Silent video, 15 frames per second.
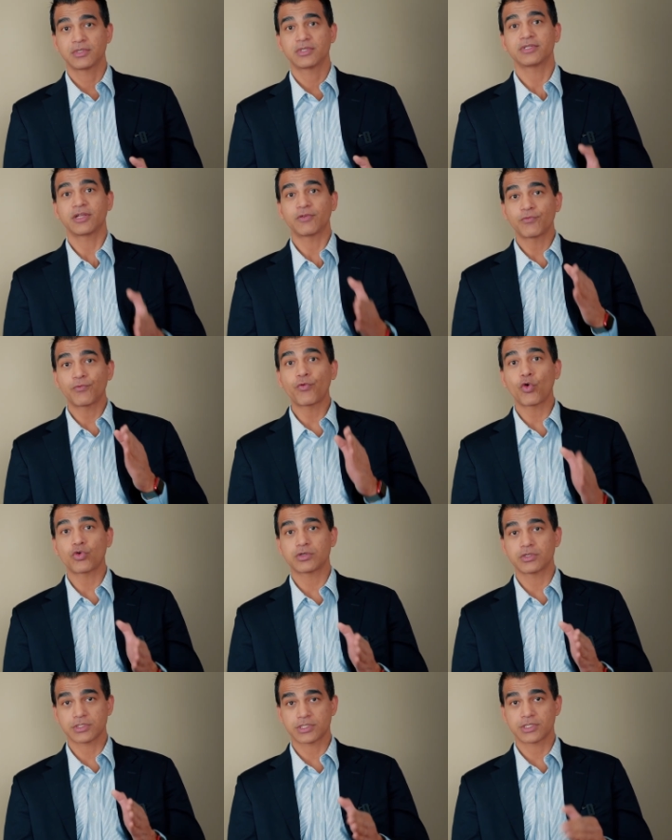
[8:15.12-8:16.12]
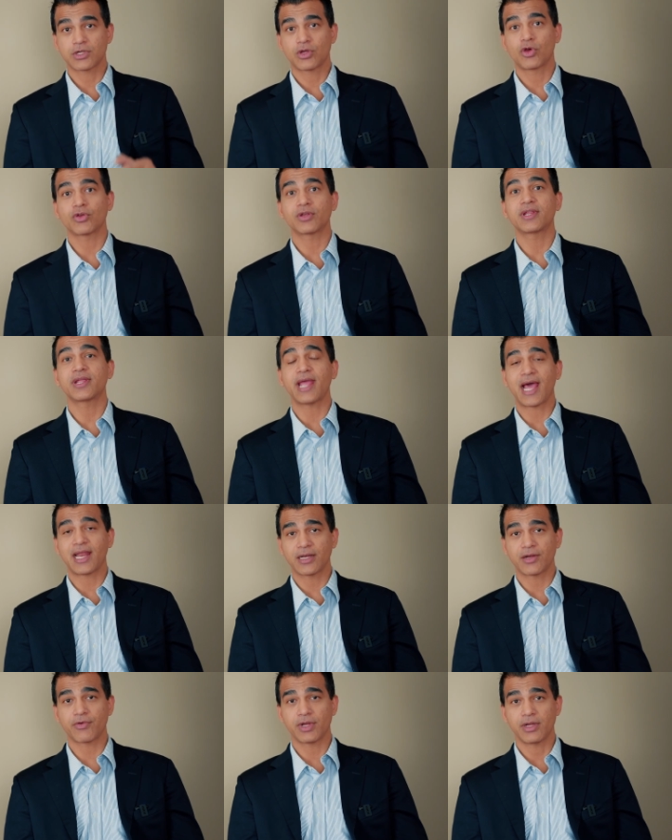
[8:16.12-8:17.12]
then focus on
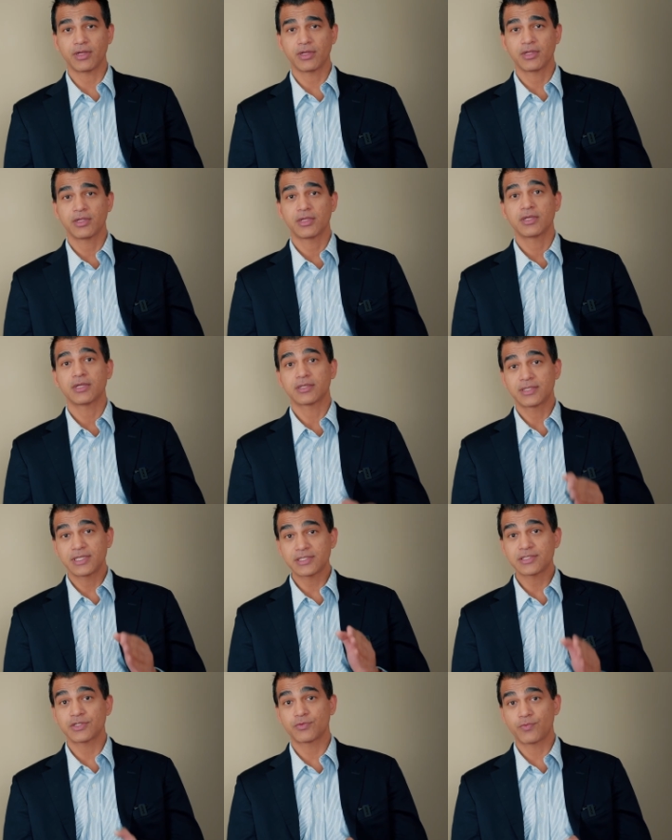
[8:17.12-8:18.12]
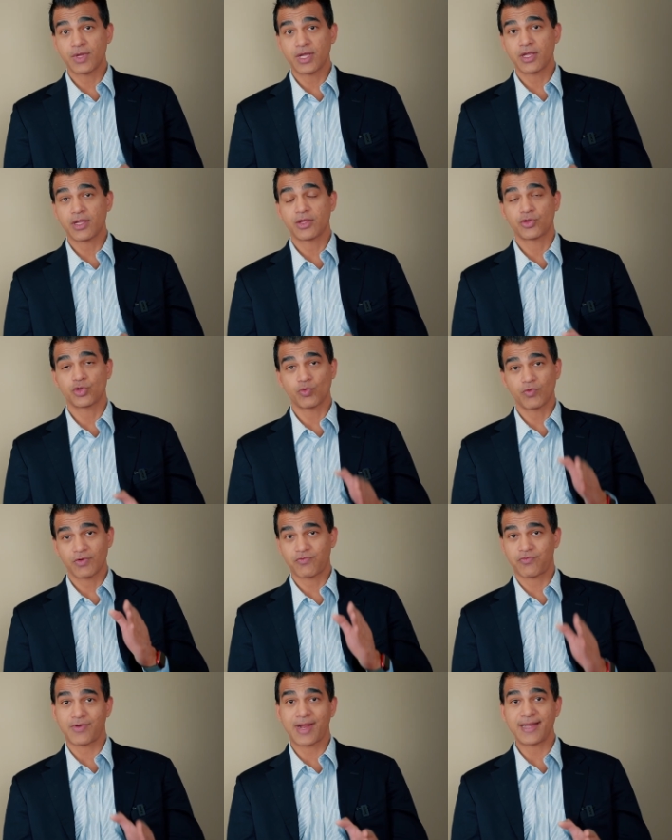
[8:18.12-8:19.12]
Calgary. This is where you will
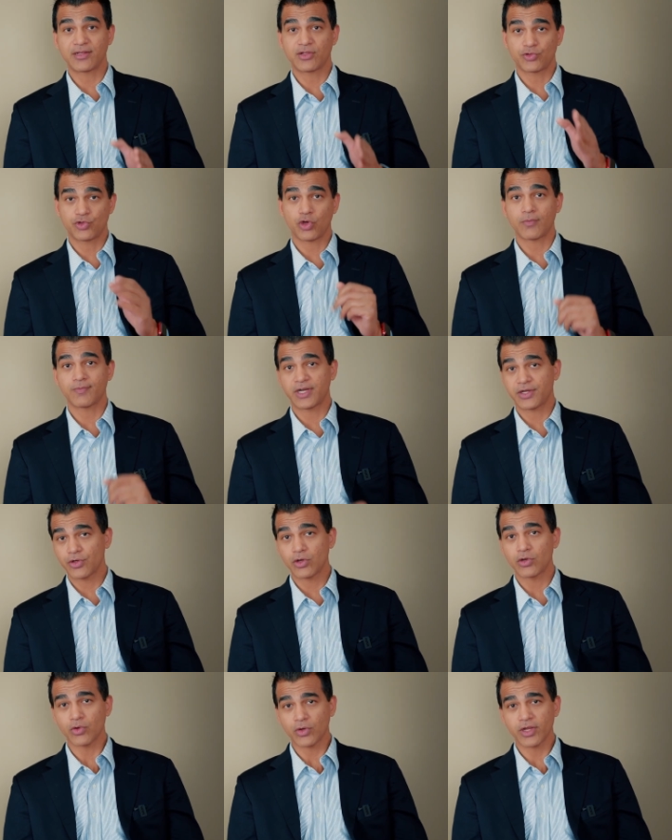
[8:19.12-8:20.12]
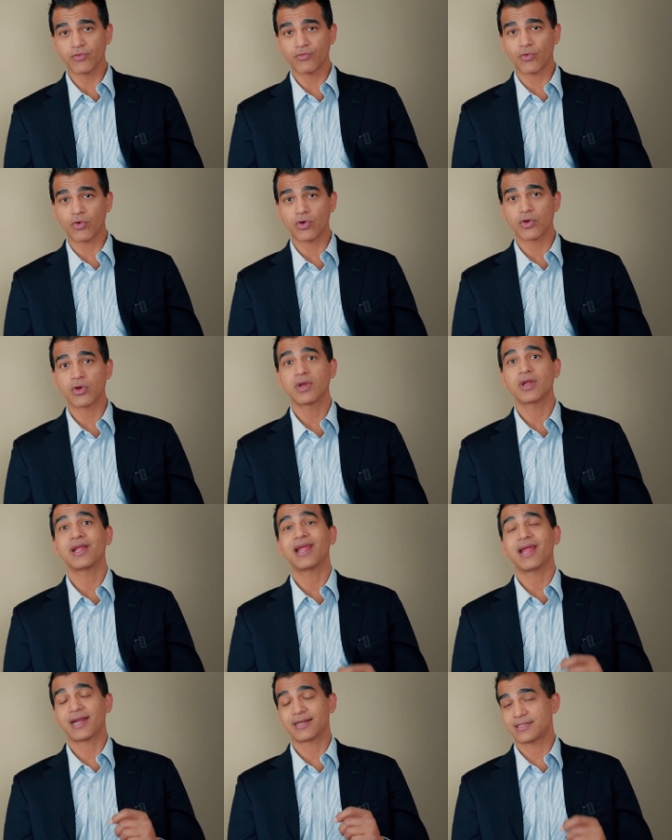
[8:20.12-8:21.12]
find the job that you're looking for.
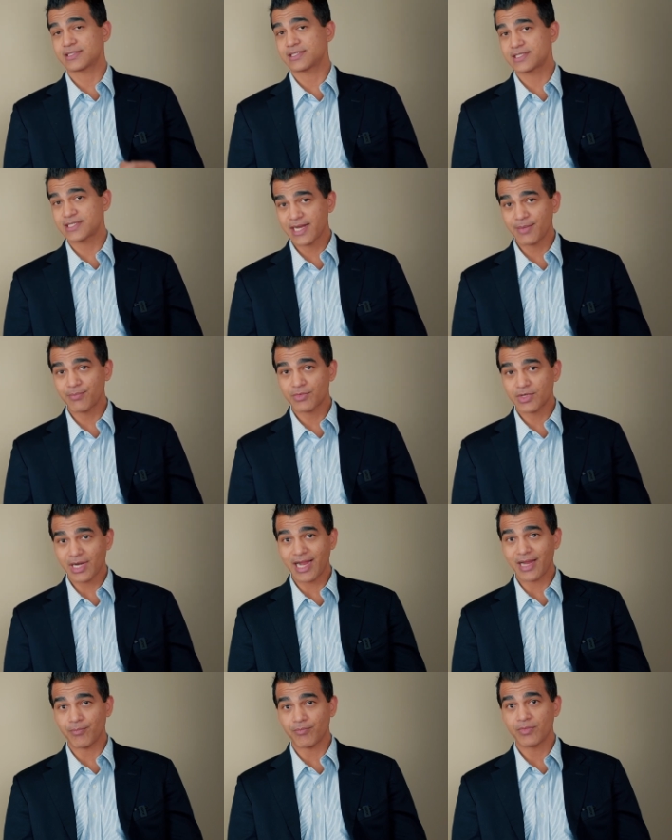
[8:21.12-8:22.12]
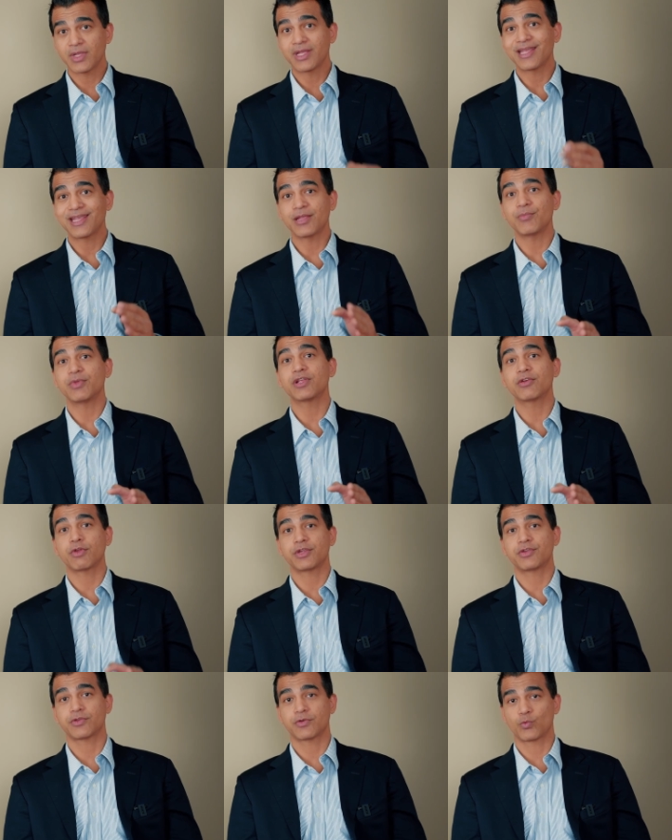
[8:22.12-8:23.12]
At the same time,
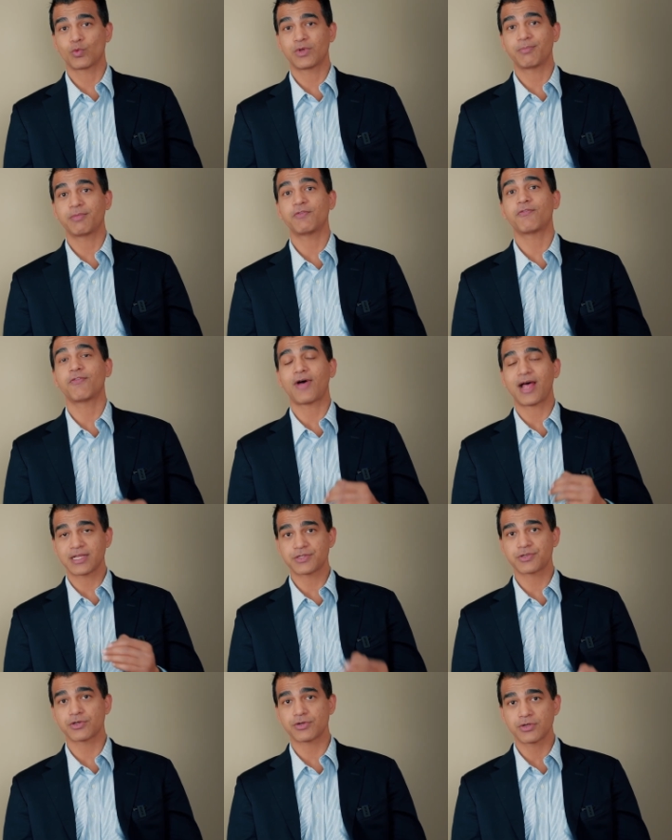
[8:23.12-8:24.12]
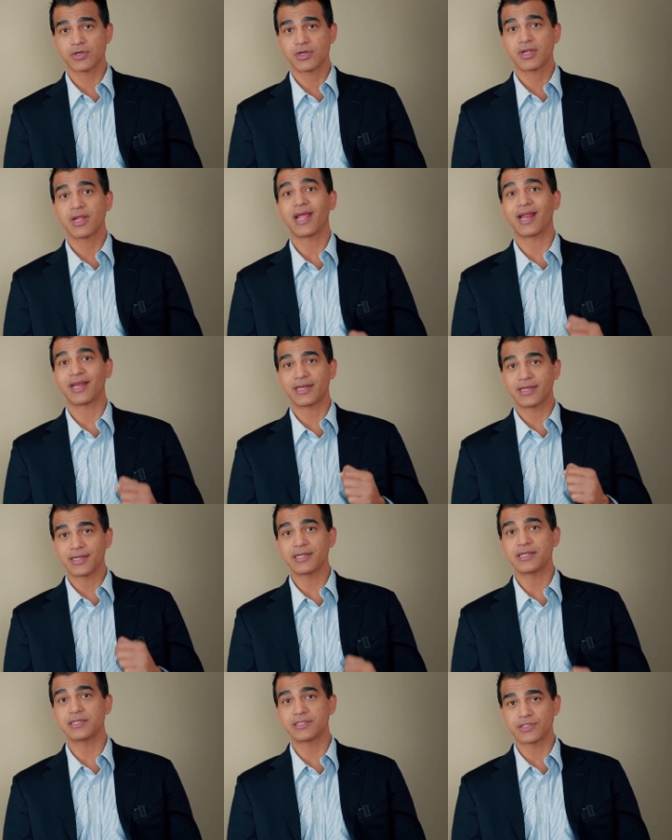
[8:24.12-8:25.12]
immigration will be faster and
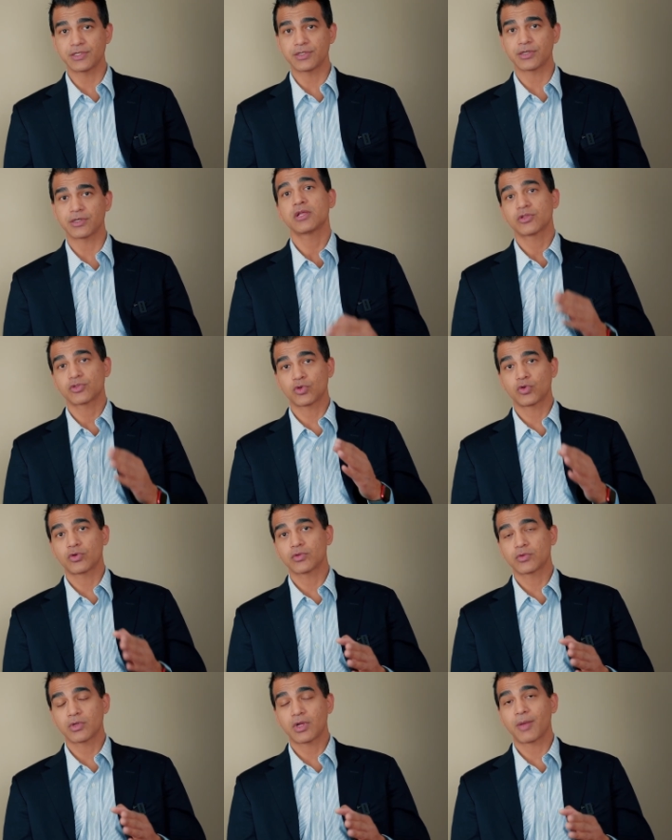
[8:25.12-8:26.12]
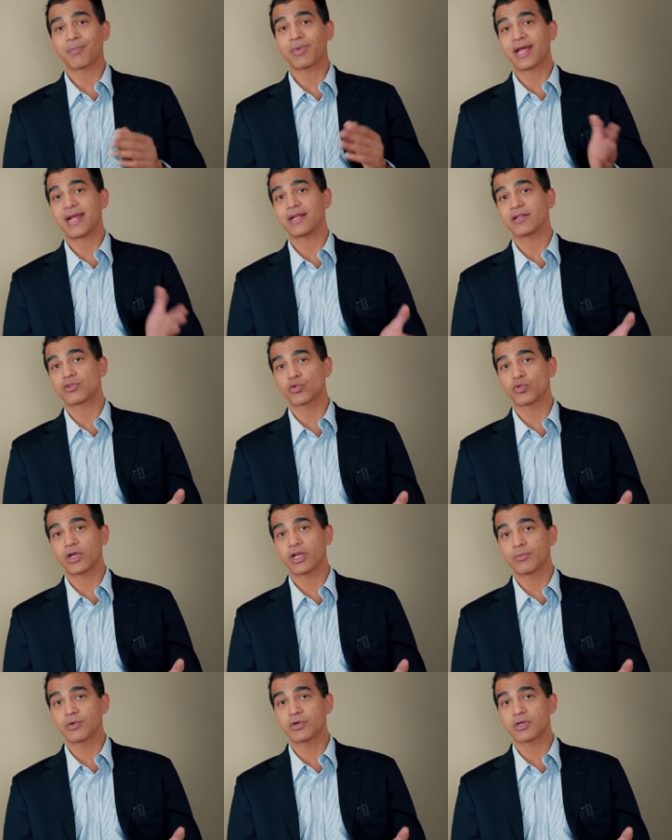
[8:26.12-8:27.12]
easier. So applying through
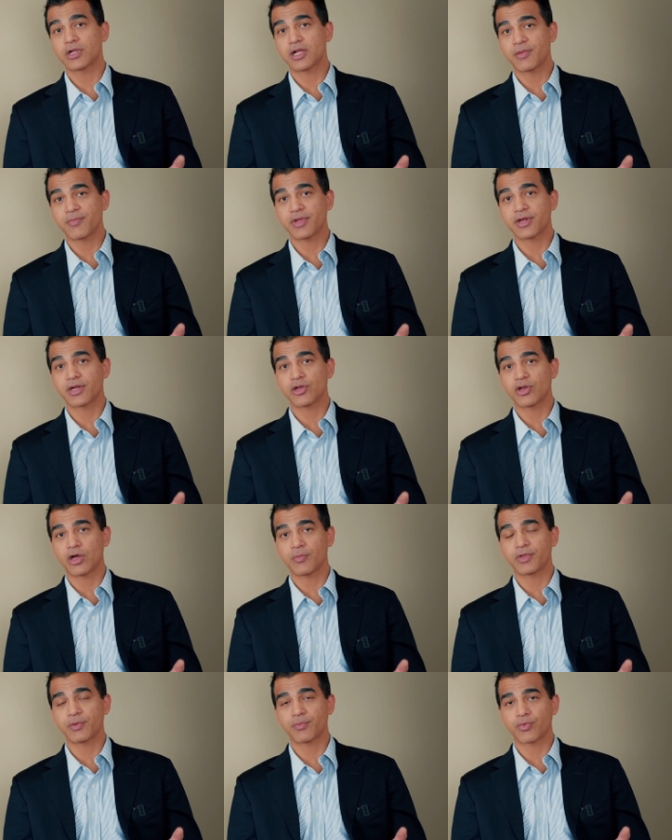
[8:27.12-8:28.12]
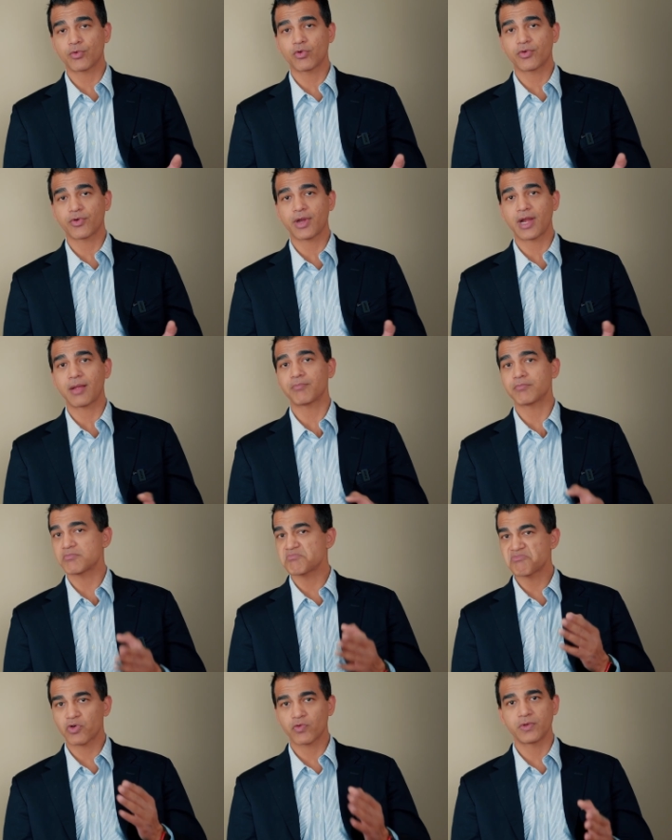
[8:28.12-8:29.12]
Alberta Immigrant Nominee Program,
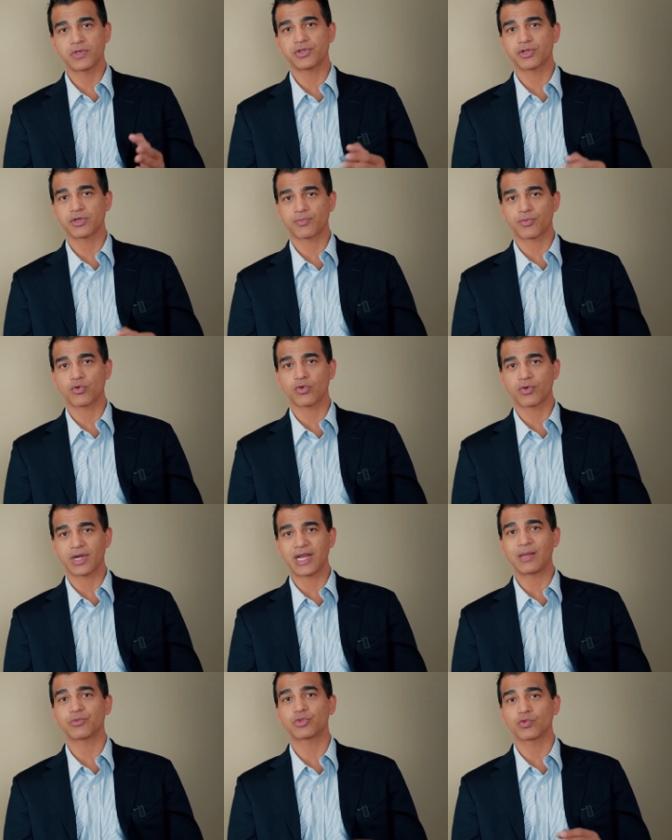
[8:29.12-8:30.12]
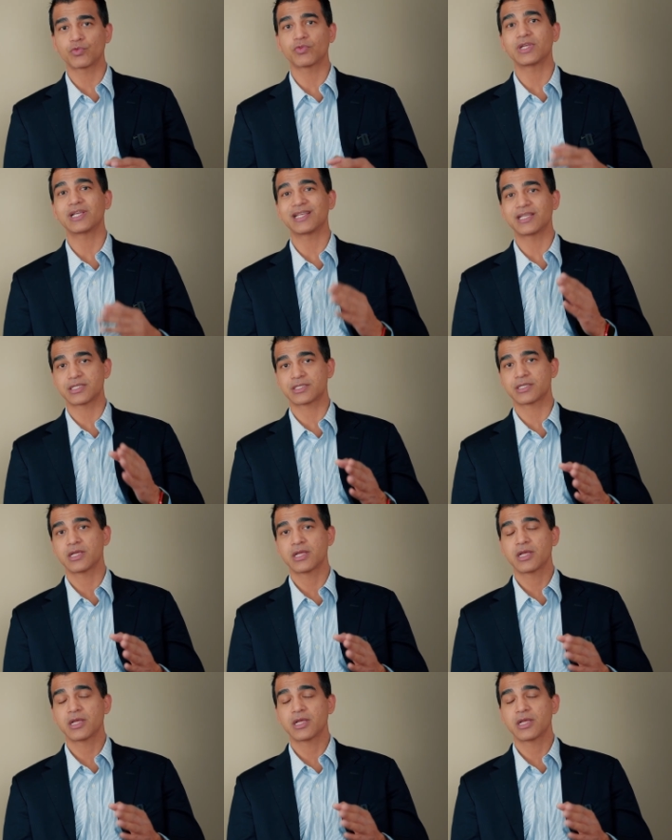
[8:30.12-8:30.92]
provincial programs is